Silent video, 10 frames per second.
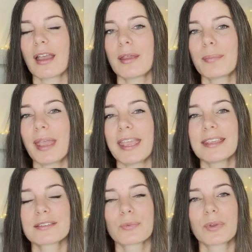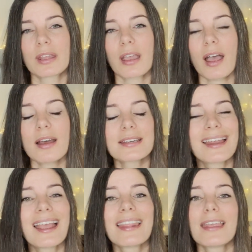I pay is with a card.
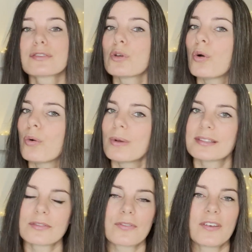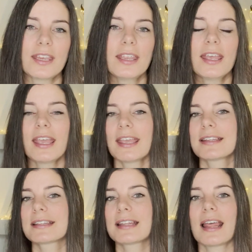There's always a fee.
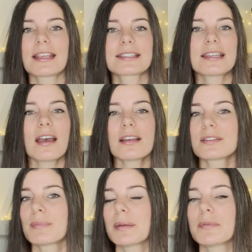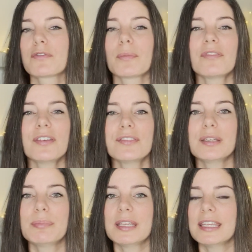It like starts maybe from
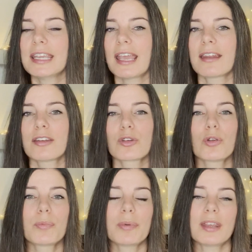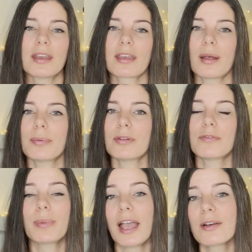50p and could be a couple
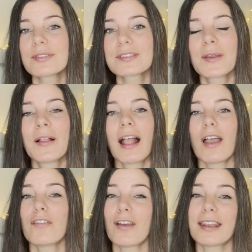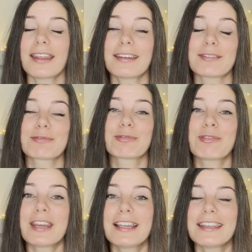of pounds. I find that
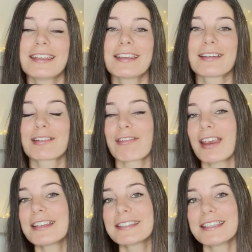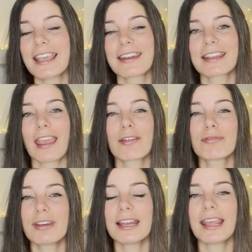really crazy and it can
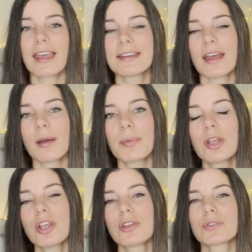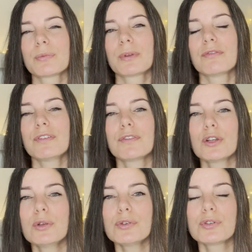really add up. So with
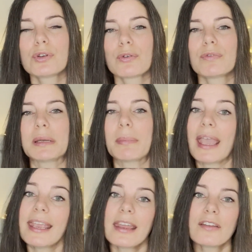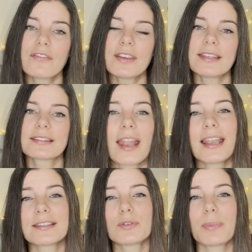Revolut, you don't really pay any fees
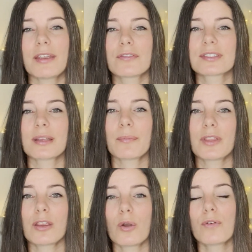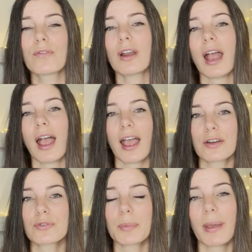unless you pay for something over
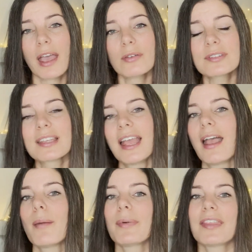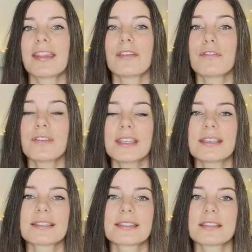£100, but then the fee
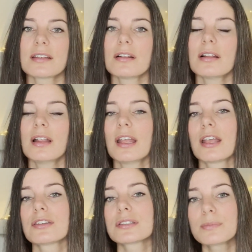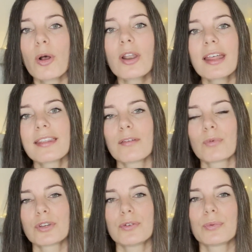is still smaller than
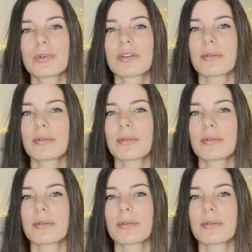what you would